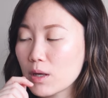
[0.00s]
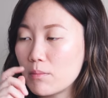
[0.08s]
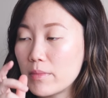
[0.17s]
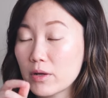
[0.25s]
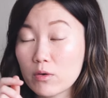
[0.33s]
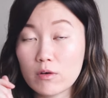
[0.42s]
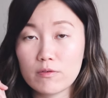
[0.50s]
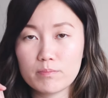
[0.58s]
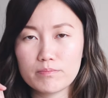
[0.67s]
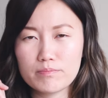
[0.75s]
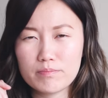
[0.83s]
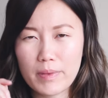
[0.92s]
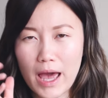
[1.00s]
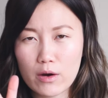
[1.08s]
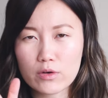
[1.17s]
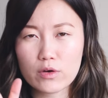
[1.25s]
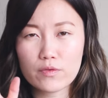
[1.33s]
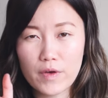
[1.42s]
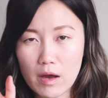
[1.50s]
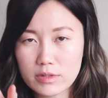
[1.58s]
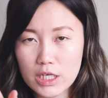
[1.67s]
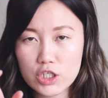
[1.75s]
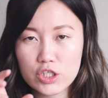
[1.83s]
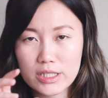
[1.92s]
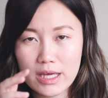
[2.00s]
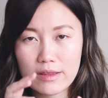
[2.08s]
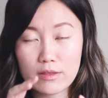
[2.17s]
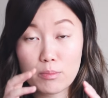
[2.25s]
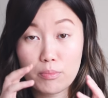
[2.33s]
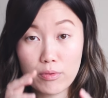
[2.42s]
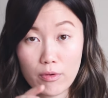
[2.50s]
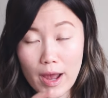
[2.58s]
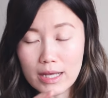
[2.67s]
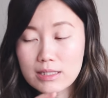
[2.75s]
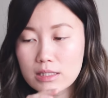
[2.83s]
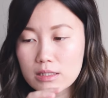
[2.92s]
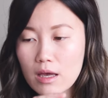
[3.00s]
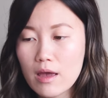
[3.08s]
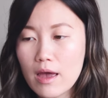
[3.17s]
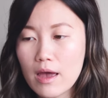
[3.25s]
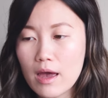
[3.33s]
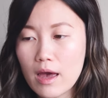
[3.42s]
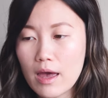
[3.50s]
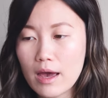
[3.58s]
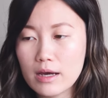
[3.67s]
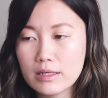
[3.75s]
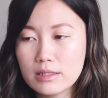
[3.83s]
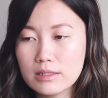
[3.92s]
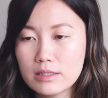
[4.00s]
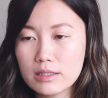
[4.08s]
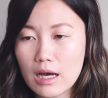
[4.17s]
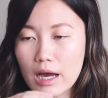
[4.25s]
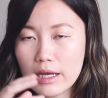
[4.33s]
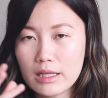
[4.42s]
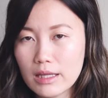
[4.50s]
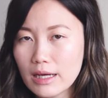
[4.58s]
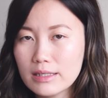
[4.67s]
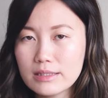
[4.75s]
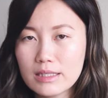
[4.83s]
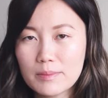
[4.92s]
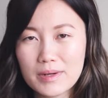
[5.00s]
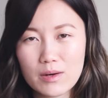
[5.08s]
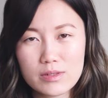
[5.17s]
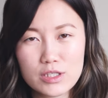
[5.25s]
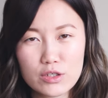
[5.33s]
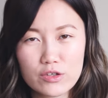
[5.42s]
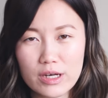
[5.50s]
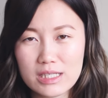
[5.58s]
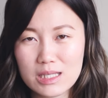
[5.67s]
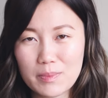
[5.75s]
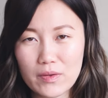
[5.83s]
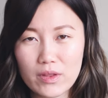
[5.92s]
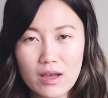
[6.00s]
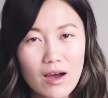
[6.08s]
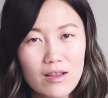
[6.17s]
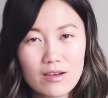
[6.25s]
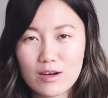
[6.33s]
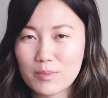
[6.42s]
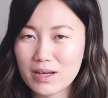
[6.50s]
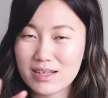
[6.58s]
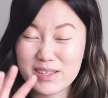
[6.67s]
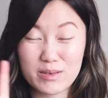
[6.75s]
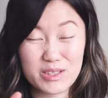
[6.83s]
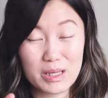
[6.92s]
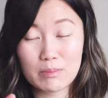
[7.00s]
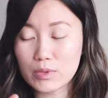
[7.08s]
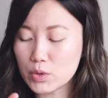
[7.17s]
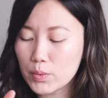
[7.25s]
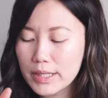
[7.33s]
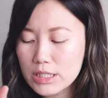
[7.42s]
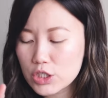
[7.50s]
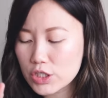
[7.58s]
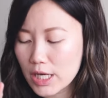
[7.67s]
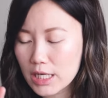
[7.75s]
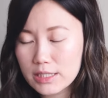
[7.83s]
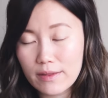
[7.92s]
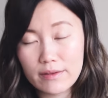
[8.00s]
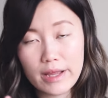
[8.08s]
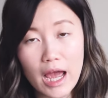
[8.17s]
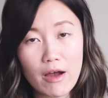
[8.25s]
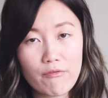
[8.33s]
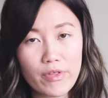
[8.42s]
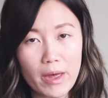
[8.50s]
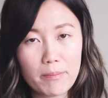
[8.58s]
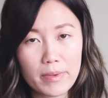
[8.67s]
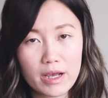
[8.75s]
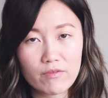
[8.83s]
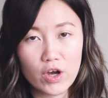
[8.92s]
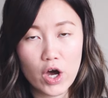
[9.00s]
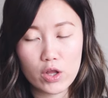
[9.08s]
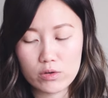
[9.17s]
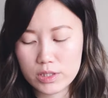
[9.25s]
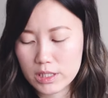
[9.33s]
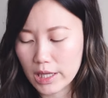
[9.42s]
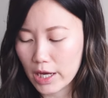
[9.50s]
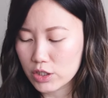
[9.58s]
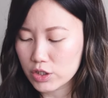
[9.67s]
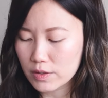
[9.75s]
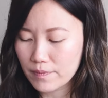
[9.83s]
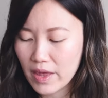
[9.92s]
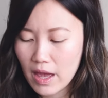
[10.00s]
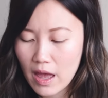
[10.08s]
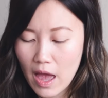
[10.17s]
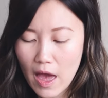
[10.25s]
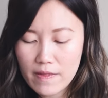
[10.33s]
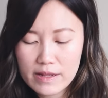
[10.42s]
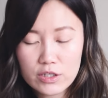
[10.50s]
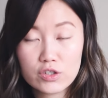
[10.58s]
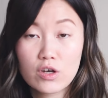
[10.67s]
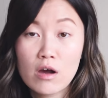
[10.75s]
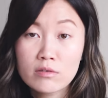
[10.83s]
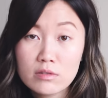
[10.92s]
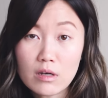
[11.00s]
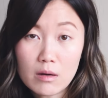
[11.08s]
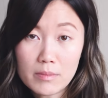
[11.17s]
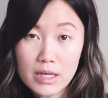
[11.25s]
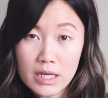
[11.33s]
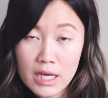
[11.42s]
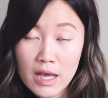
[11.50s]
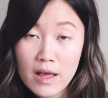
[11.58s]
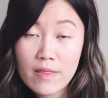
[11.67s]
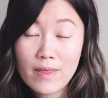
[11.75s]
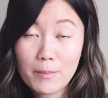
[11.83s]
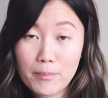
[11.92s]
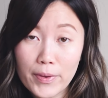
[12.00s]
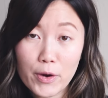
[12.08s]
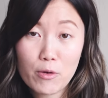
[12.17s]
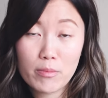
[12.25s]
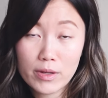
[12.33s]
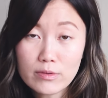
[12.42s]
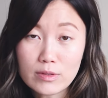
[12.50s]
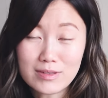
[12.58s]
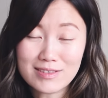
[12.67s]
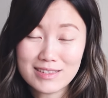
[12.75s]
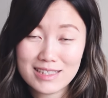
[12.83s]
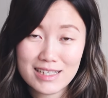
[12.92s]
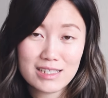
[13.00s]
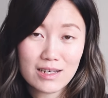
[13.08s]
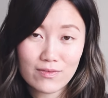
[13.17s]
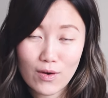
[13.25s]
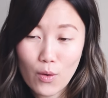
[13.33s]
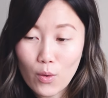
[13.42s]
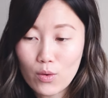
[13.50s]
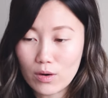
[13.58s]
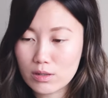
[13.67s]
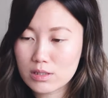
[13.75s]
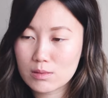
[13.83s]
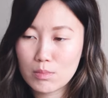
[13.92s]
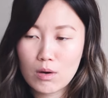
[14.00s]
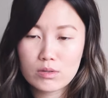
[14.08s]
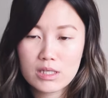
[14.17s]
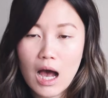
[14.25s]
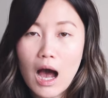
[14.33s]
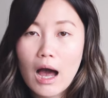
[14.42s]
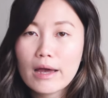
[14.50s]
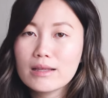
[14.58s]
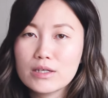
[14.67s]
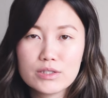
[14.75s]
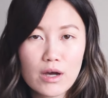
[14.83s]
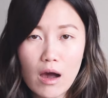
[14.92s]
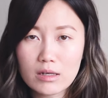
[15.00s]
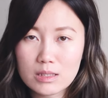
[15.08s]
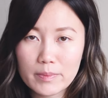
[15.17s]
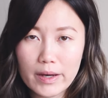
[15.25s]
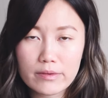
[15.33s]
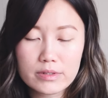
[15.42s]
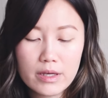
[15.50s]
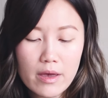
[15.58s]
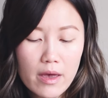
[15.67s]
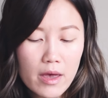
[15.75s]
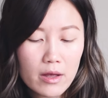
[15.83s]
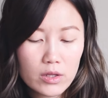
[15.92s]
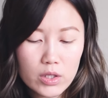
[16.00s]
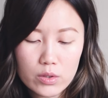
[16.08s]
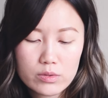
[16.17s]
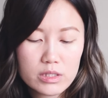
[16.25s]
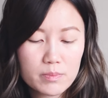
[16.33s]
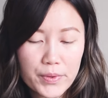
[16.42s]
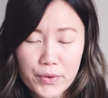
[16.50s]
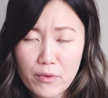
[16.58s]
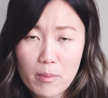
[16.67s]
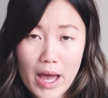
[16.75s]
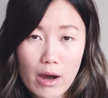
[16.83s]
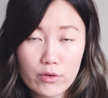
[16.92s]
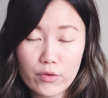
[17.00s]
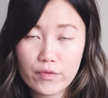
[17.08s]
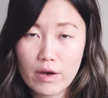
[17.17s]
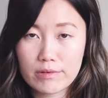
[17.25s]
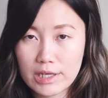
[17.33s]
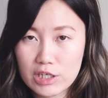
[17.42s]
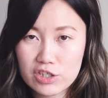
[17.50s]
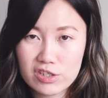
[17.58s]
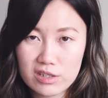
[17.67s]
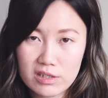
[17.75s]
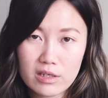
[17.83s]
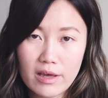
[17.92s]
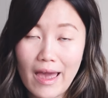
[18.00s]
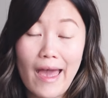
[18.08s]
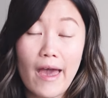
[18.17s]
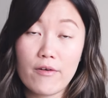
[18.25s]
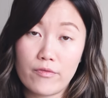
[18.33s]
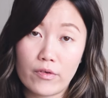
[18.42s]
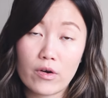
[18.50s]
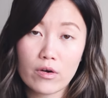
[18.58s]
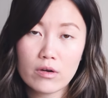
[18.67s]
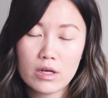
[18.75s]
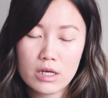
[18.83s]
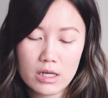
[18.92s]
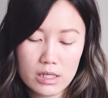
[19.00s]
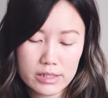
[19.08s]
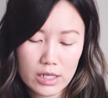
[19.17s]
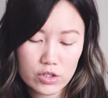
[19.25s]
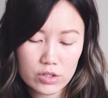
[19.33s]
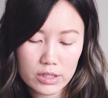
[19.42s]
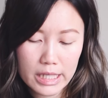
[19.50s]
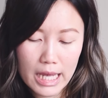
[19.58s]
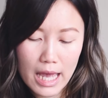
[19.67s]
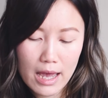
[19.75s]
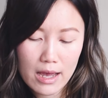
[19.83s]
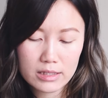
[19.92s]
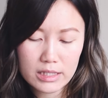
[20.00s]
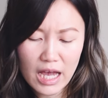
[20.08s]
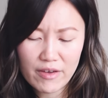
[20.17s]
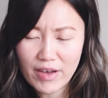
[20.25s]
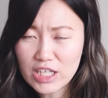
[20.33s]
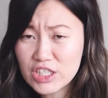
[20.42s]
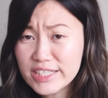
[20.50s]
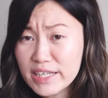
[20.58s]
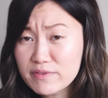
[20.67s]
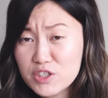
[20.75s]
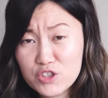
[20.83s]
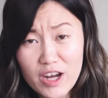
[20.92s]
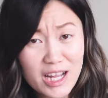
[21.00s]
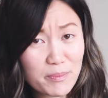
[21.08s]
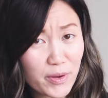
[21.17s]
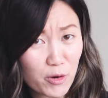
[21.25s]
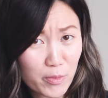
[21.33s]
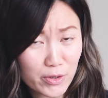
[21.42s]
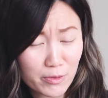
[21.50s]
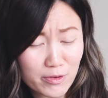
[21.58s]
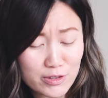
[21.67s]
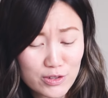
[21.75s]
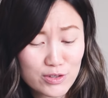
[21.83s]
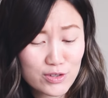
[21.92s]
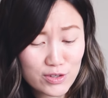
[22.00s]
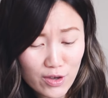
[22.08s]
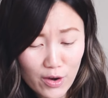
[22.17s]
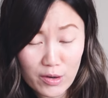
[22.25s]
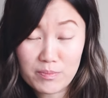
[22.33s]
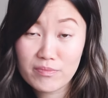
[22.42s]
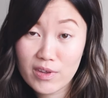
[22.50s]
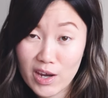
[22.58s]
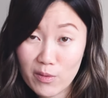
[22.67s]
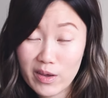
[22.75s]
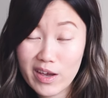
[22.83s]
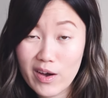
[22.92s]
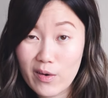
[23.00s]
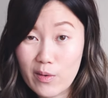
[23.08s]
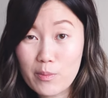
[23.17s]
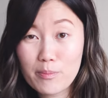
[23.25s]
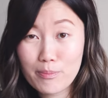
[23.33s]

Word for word: mineral powder foundation in the pressed and I liked it but I wasn't crazy about the color because I was in between shades and didn't have that big of a color selection. And then it dawned on me that Bare Minerals is of course the most highly talked about loose mineral powder foundation ever essentially and I've actually never tried Bare Minerals so here we go